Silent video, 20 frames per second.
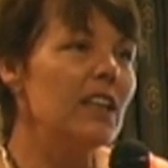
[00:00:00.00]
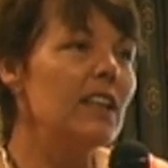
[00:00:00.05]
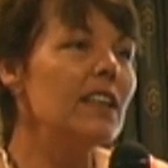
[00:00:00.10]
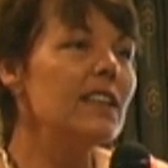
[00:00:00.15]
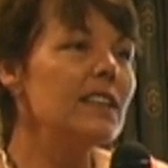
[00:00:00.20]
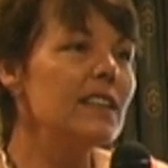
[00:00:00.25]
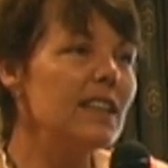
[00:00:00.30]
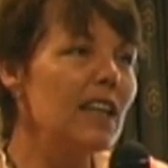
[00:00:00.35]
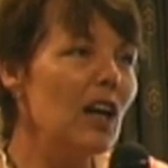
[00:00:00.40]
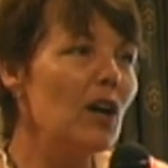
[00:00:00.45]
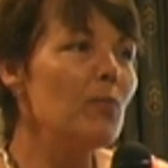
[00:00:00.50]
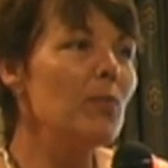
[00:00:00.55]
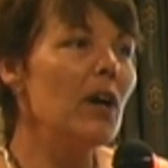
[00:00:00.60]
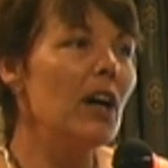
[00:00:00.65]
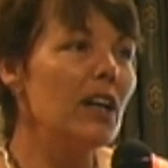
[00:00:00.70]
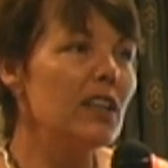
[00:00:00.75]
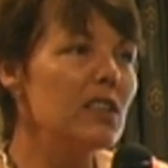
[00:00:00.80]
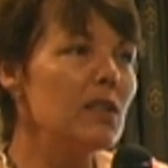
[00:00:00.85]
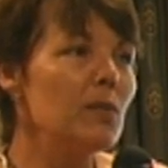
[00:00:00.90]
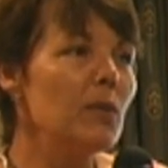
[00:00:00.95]
it is now
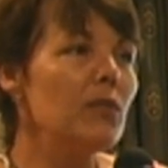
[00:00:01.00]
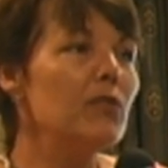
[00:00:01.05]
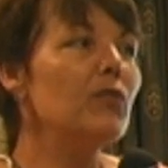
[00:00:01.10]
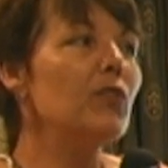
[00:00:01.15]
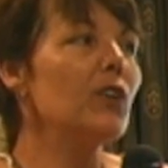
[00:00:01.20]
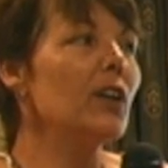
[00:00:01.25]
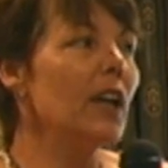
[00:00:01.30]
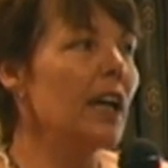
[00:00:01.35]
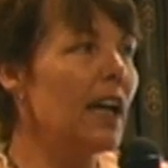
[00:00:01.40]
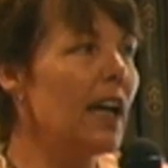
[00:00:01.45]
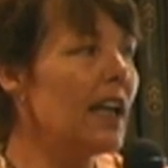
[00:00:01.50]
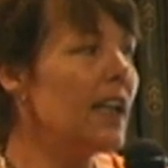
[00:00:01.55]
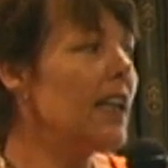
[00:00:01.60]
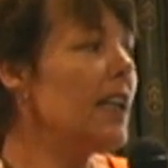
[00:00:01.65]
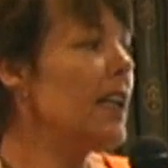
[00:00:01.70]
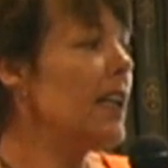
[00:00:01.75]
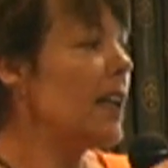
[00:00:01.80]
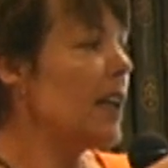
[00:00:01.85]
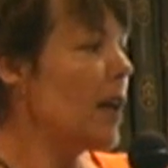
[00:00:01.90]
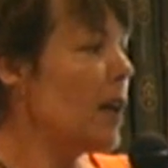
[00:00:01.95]
possible for
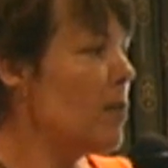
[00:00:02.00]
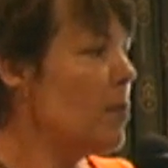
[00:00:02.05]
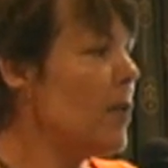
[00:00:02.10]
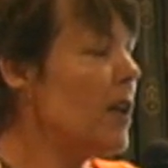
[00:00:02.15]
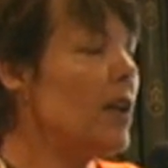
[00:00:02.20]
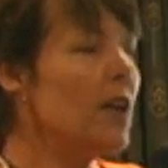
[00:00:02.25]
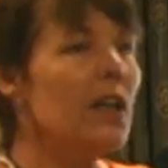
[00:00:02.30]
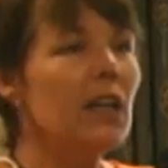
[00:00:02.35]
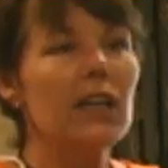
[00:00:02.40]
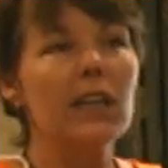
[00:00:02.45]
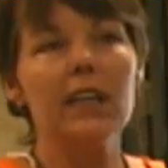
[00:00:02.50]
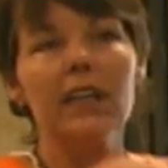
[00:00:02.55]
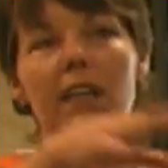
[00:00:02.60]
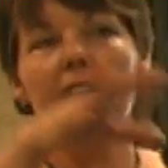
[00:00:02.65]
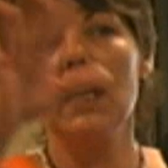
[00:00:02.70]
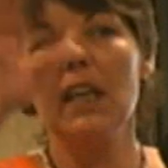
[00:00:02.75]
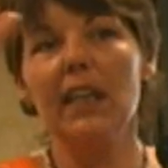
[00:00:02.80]
any American,